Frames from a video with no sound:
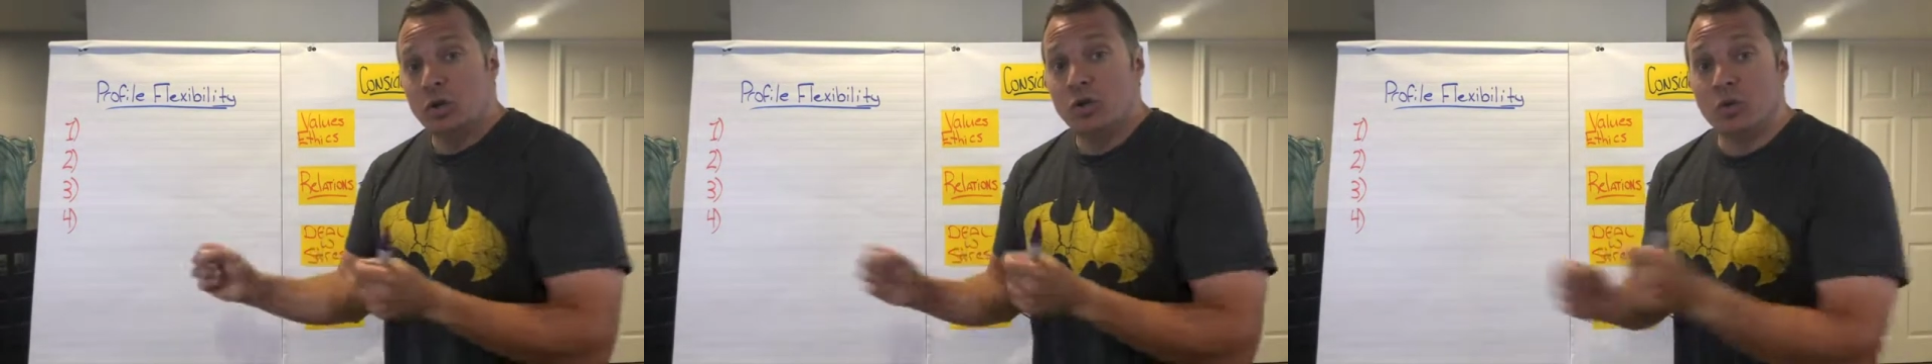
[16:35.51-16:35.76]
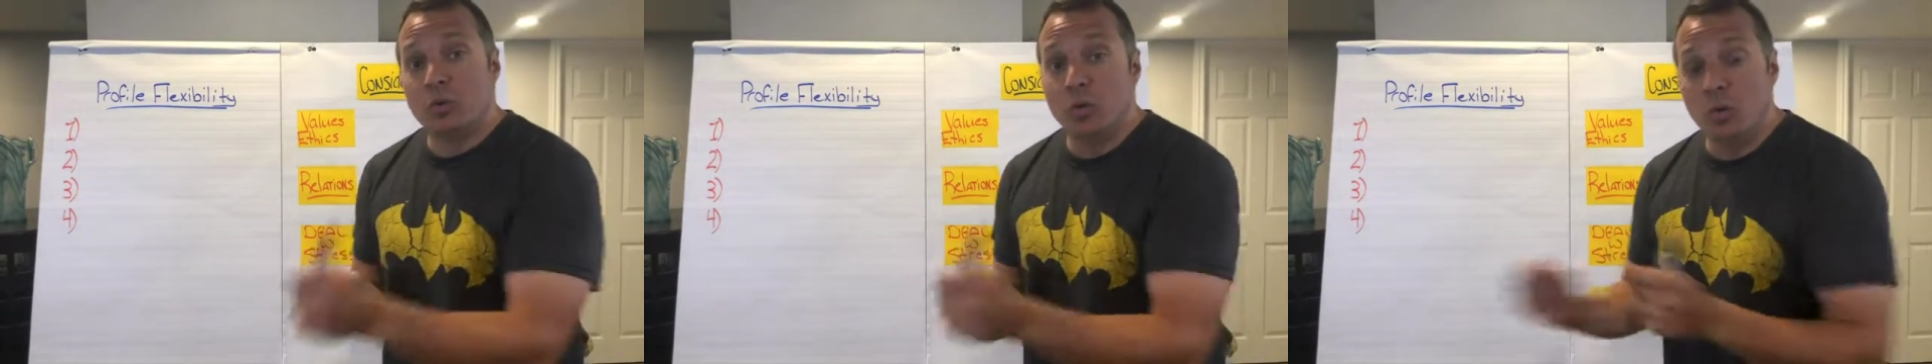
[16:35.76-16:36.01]

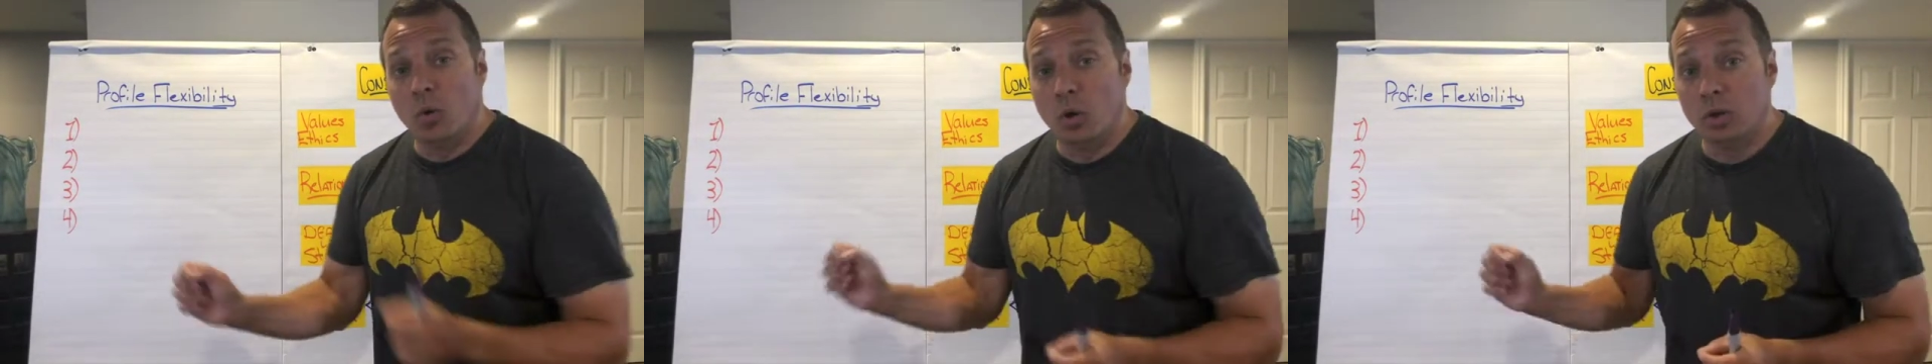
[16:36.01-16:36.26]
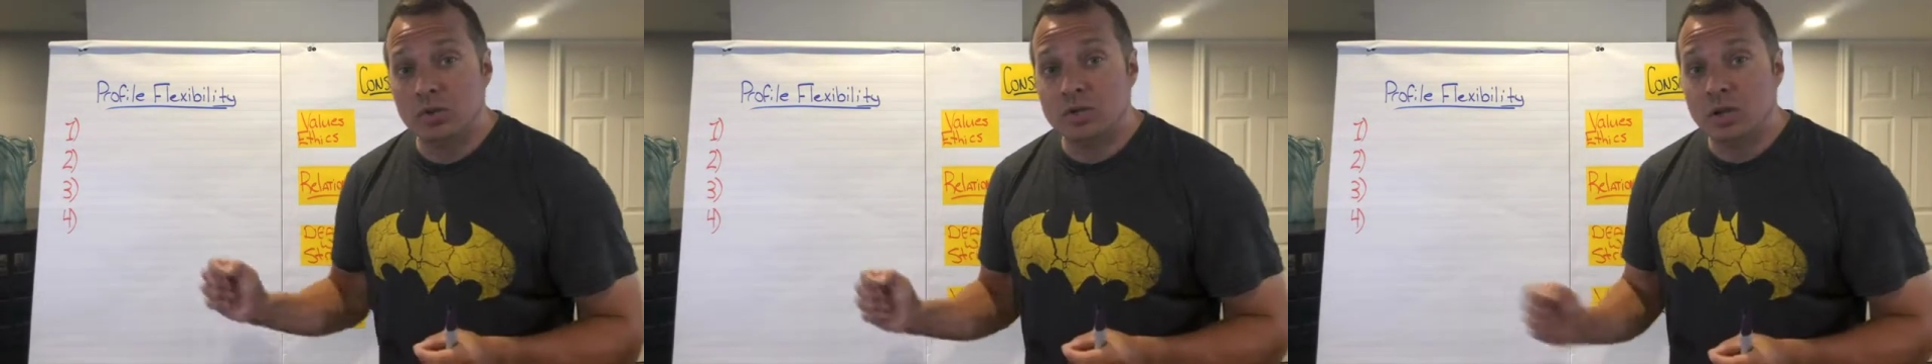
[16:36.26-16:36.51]
the
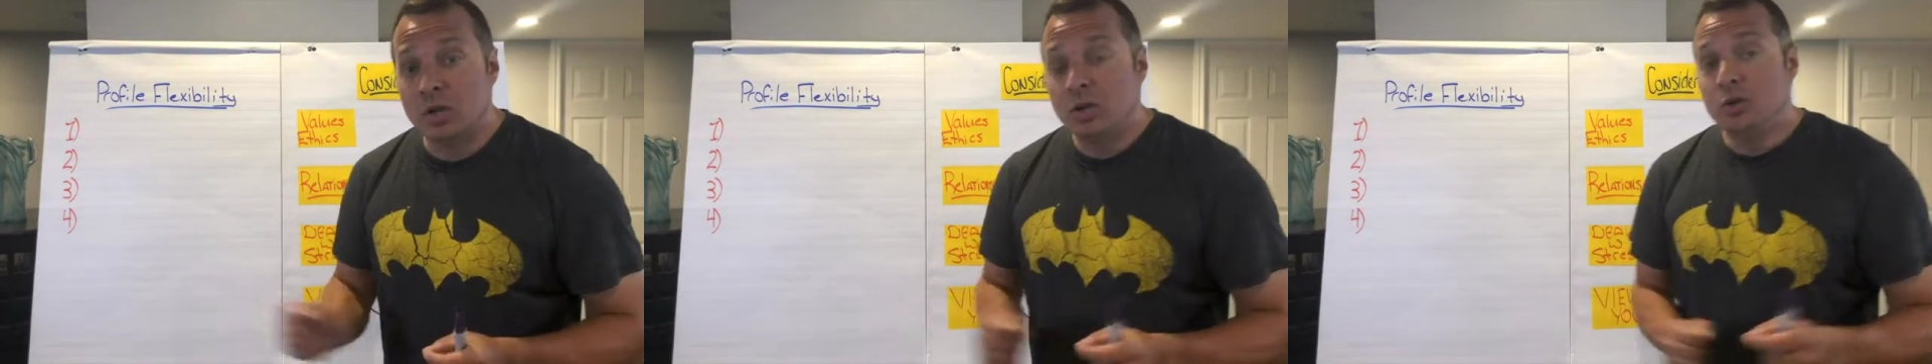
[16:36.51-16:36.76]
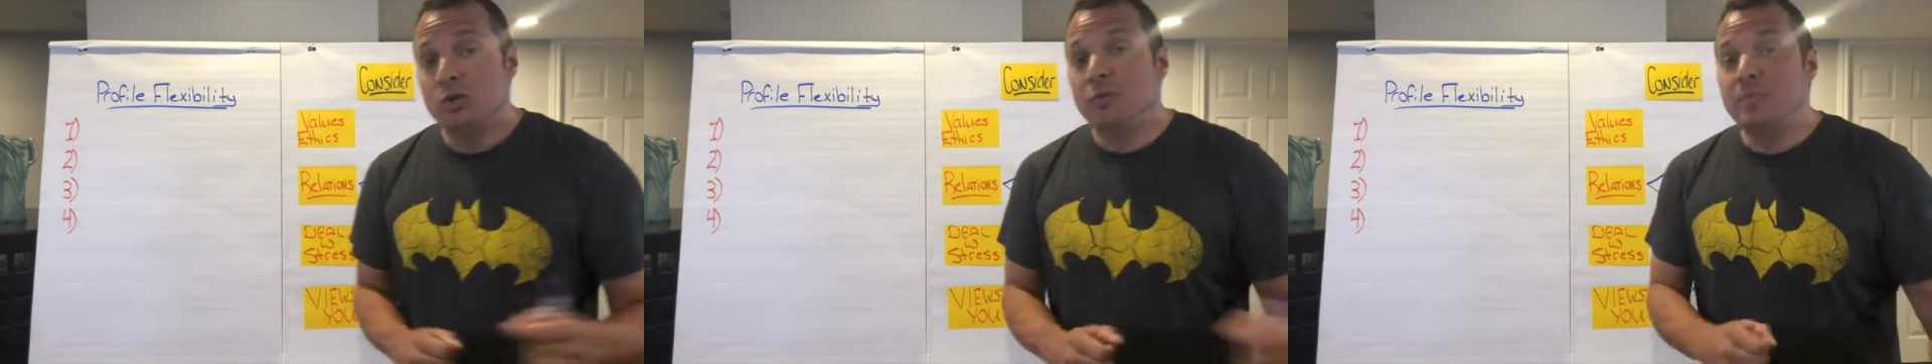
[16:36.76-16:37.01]
rules
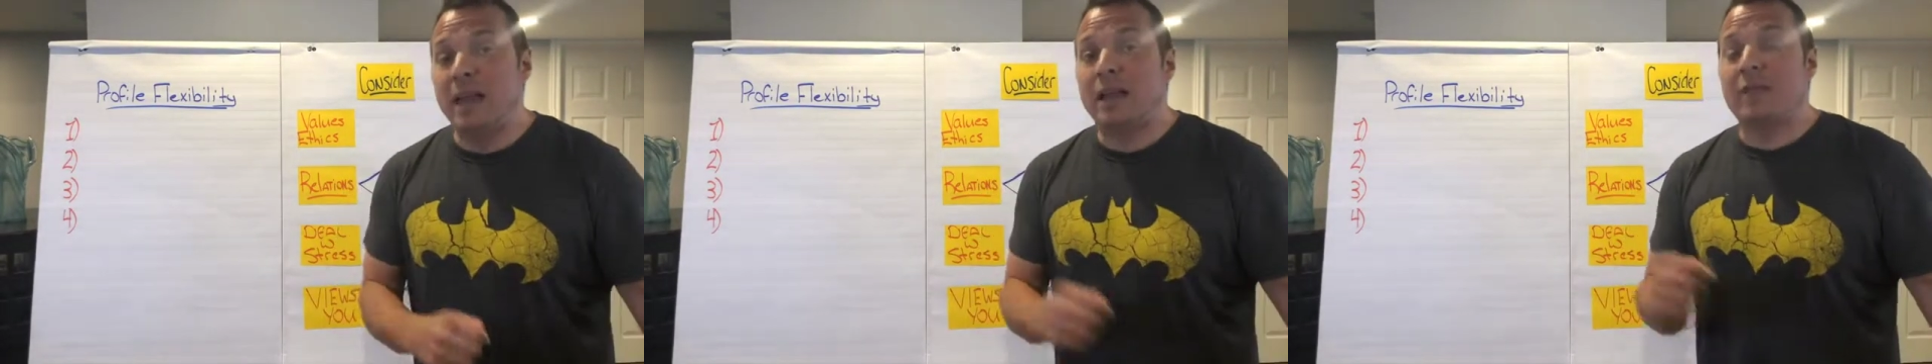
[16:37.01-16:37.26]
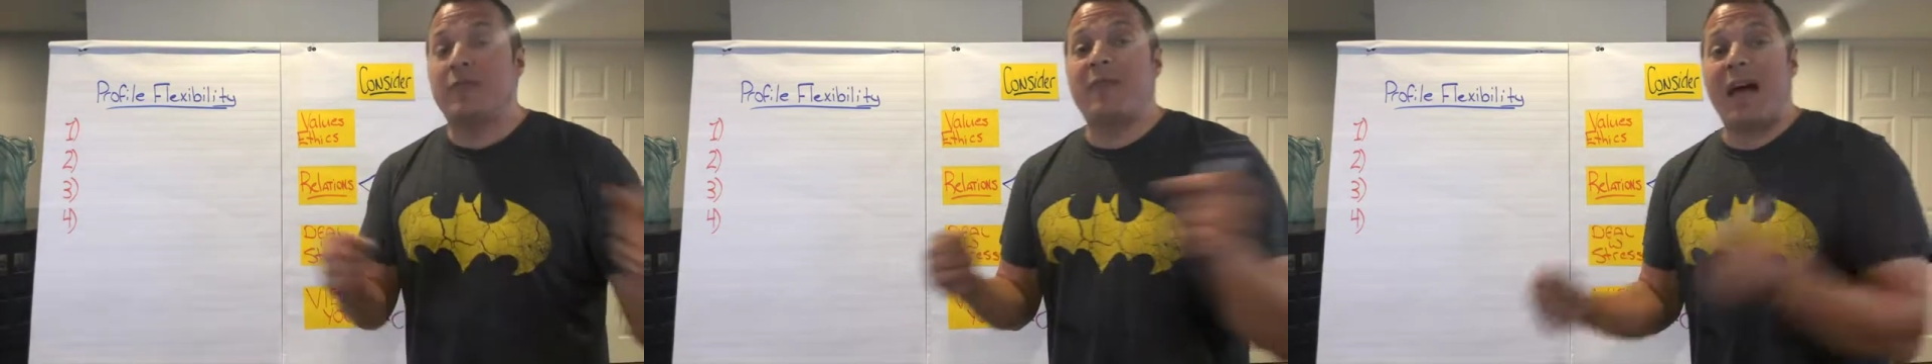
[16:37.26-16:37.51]
to make
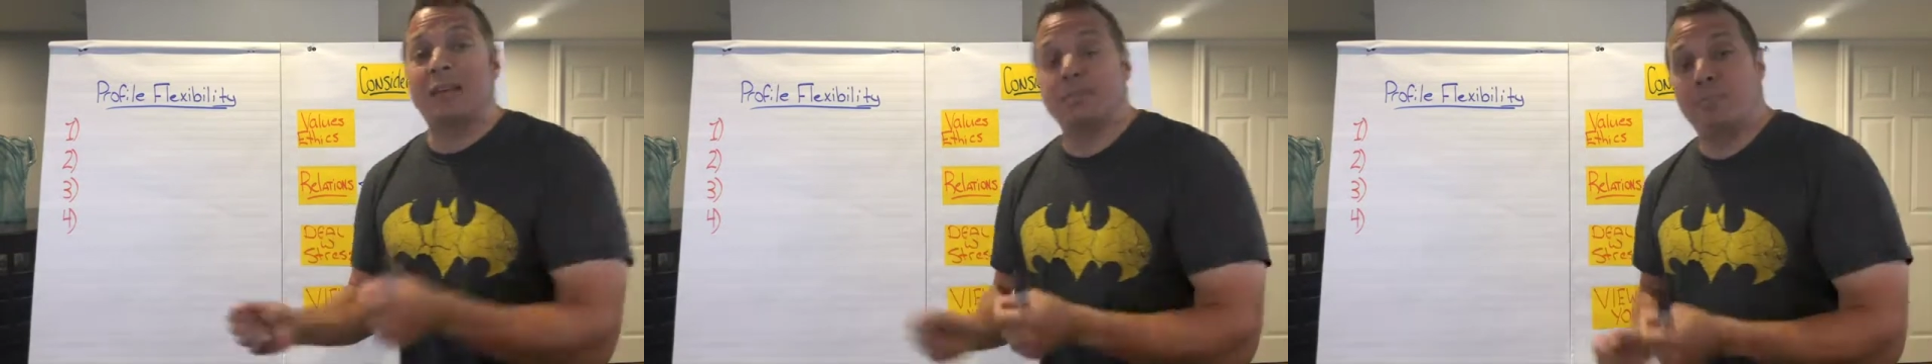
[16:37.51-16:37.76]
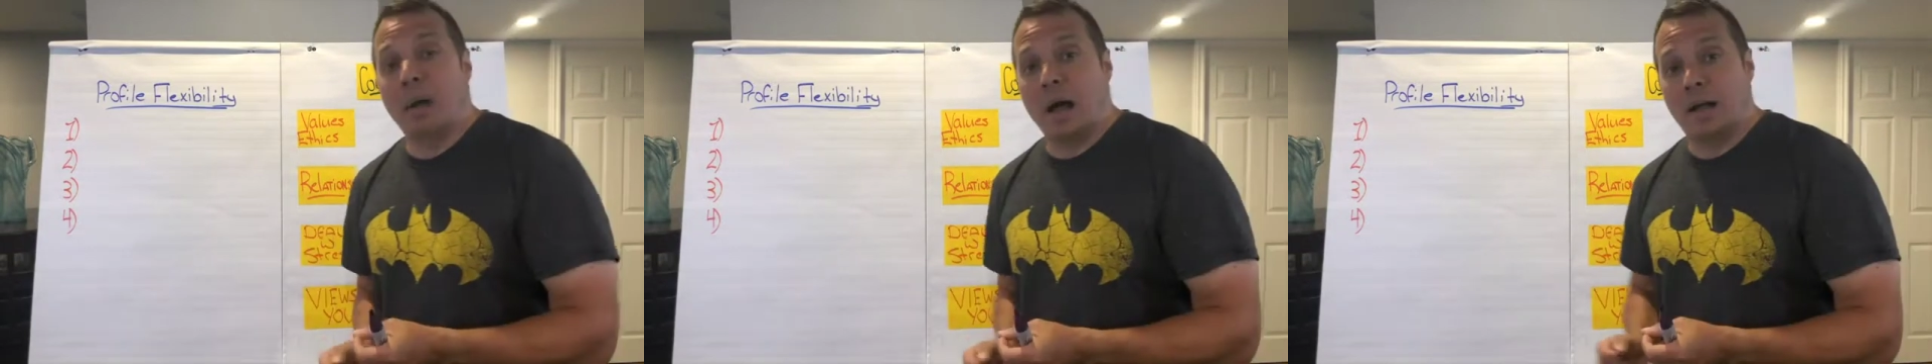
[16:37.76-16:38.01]
a
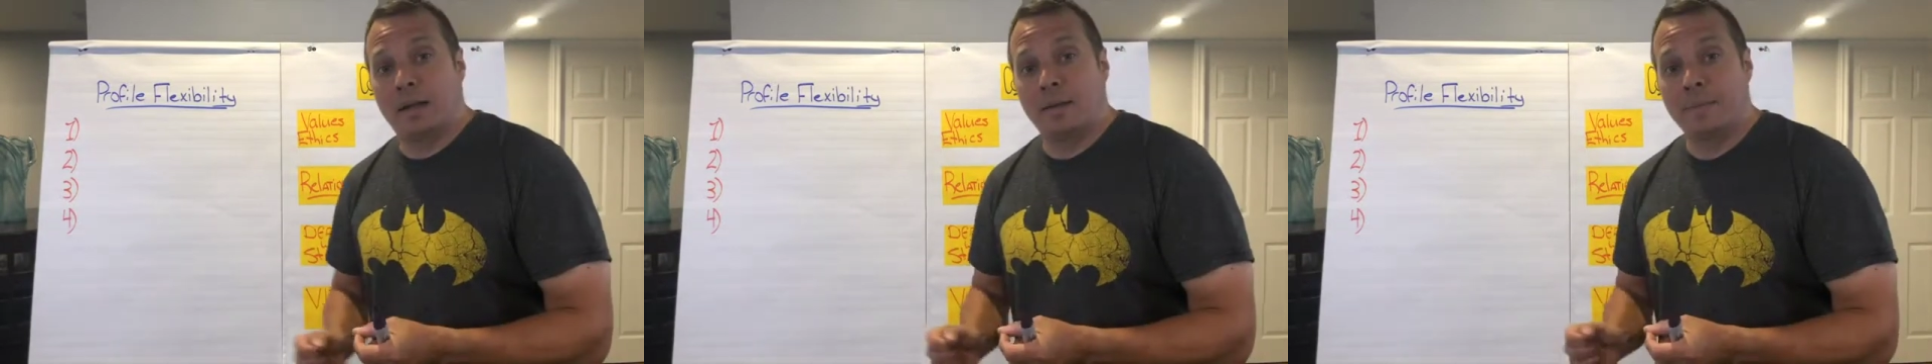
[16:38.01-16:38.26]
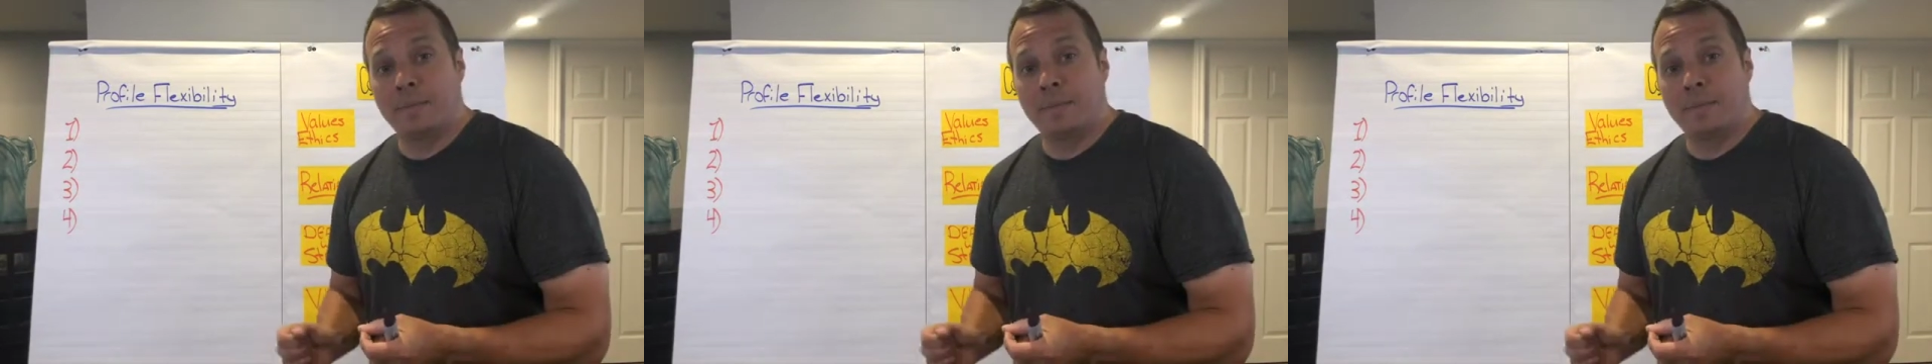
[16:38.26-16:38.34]
fast buck.